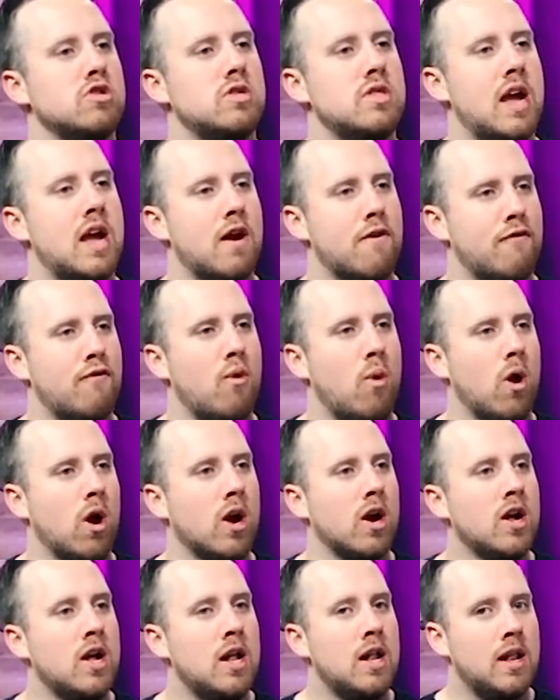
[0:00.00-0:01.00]

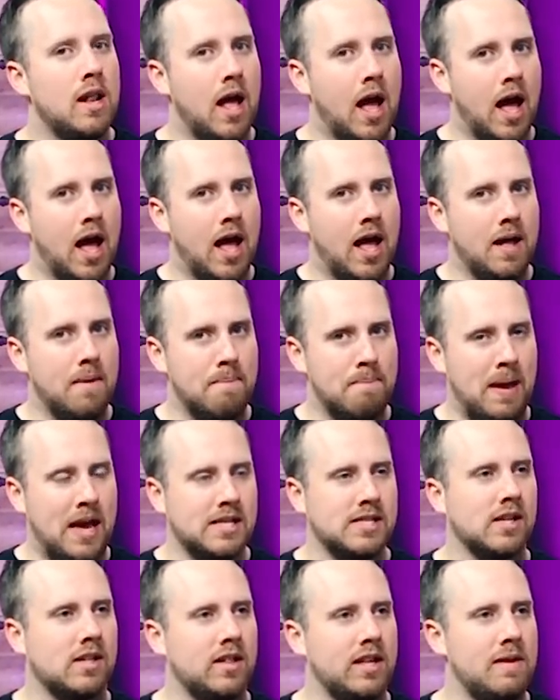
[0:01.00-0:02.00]
Therefore, uh,
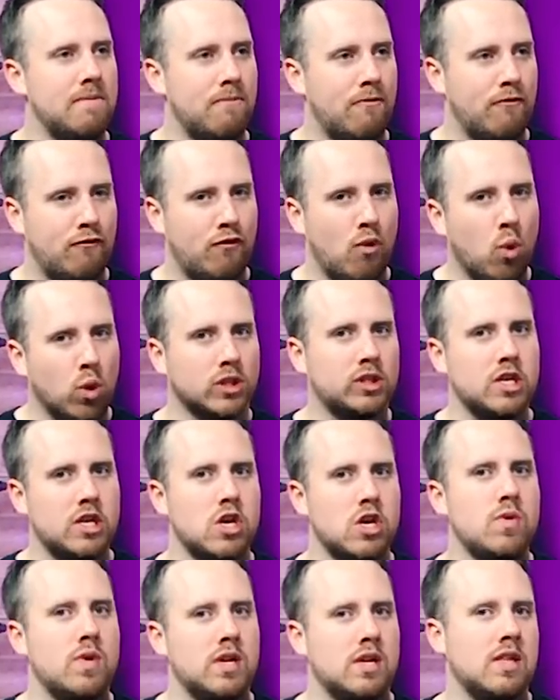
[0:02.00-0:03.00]
basically forcing
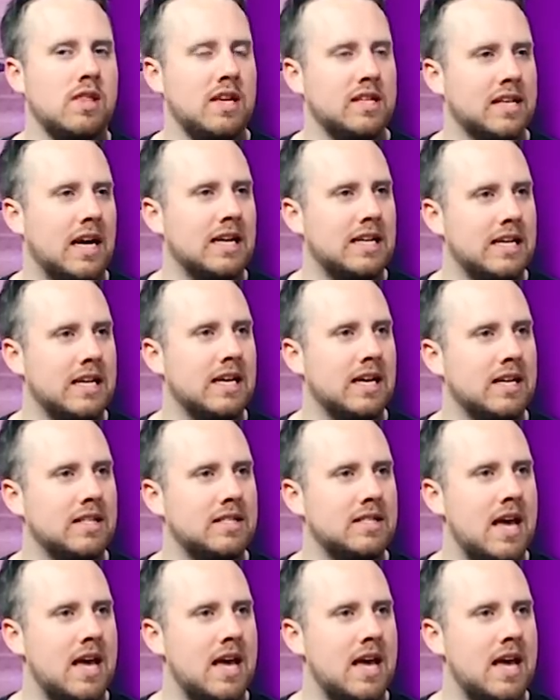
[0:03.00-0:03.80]
you into these ideas